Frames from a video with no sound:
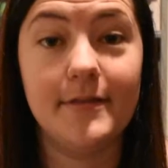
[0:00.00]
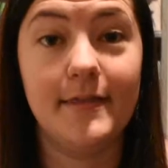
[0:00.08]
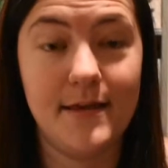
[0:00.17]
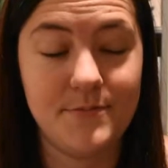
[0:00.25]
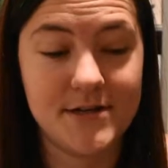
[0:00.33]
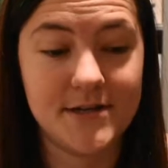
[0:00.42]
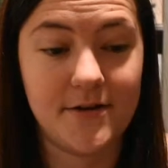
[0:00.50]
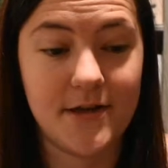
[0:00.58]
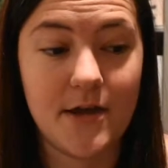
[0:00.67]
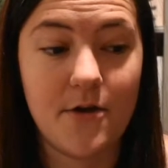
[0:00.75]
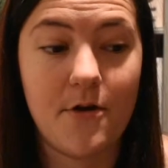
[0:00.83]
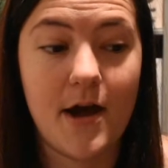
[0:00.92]
Let me tell
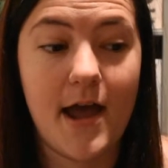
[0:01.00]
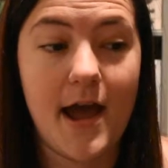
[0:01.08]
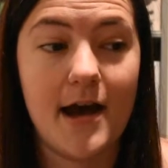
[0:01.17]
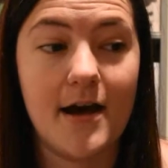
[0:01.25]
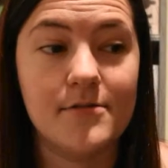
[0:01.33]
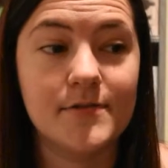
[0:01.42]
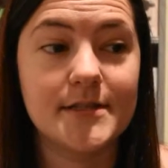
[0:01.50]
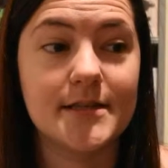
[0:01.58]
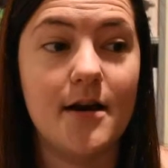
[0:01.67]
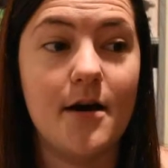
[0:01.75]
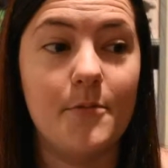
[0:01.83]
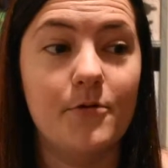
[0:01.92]
you, I have
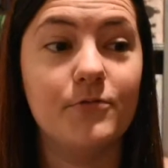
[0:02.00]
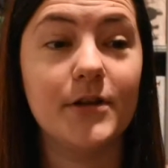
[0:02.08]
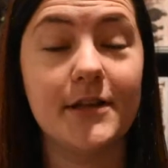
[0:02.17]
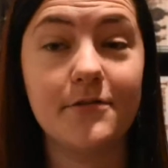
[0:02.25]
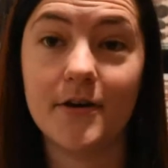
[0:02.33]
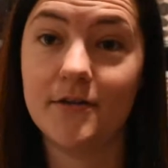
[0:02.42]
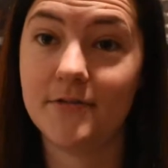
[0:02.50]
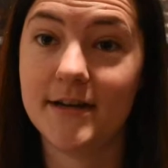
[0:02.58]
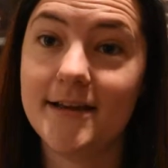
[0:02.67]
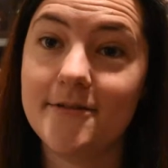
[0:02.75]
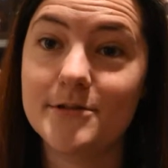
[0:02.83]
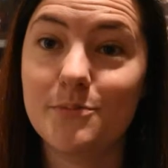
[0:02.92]
some really fun
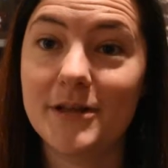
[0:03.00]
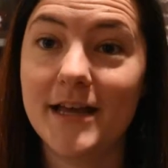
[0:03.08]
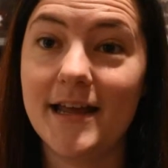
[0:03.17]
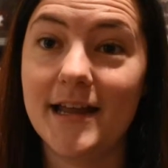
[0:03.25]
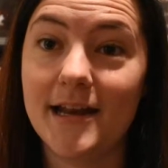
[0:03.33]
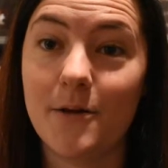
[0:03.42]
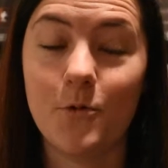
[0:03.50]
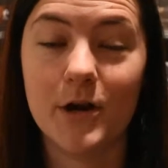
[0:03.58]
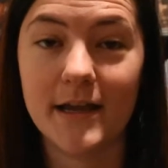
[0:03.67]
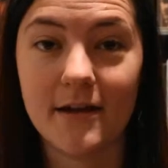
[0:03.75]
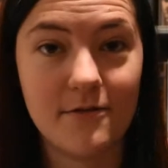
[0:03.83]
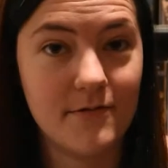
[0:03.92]
videos planned. I'm
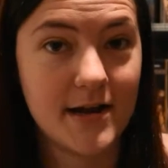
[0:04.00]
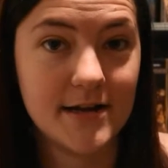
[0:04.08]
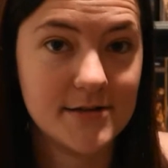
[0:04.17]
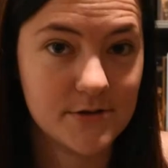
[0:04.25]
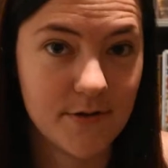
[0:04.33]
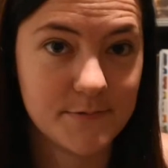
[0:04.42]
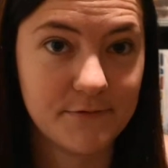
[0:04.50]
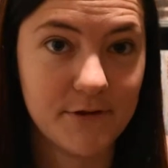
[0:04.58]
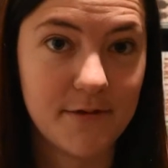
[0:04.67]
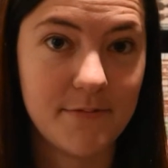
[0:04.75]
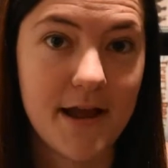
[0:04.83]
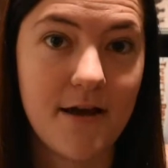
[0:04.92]
working on writing scripts for
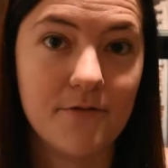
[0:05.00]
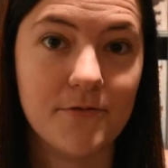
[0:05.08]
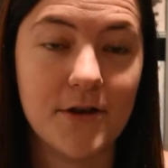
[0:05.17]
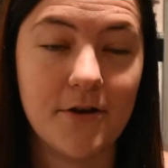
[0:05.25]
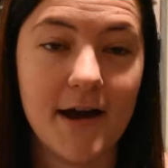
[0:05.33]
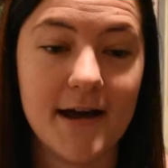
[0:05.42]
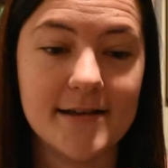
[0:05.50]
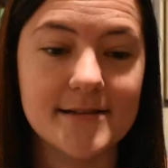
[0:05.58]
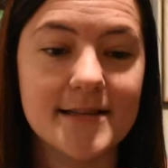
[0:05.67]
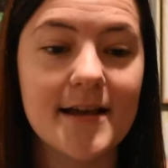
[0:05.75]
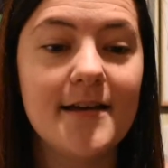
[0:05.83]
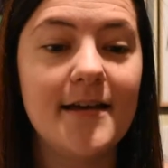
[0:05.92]
them now for you
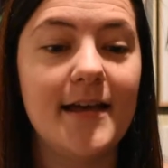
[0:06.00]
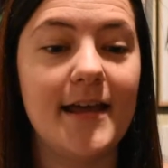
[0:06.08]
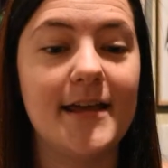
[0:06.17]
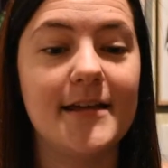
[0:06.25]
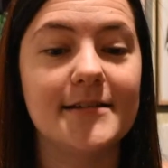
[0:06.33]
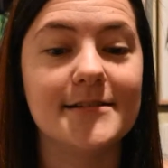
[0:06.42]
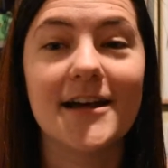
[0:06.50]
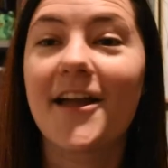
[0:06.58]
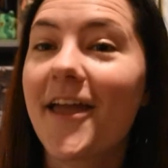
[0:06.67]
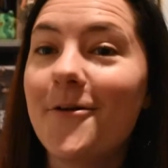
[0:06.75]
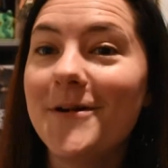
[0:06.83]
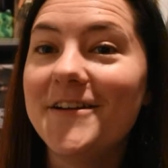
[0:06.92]
guys, and I
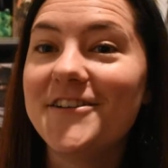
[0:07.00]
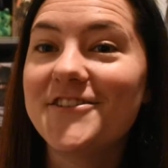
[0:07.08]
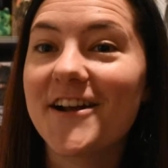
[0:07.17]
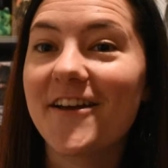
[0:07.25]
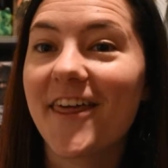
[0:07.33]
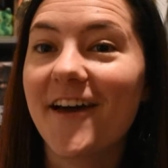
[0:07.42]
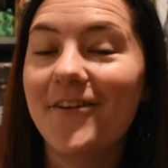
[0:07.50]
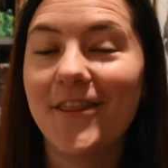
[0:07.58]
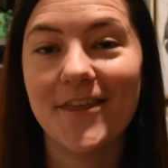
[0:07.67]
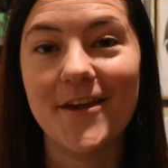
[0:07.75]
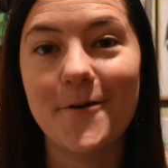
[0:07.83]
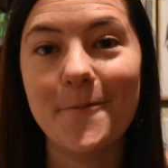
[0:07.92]
can't wait to share that
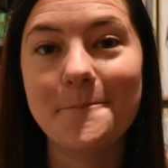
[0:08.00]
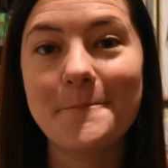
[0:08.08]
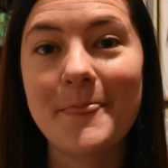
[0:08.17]
with you.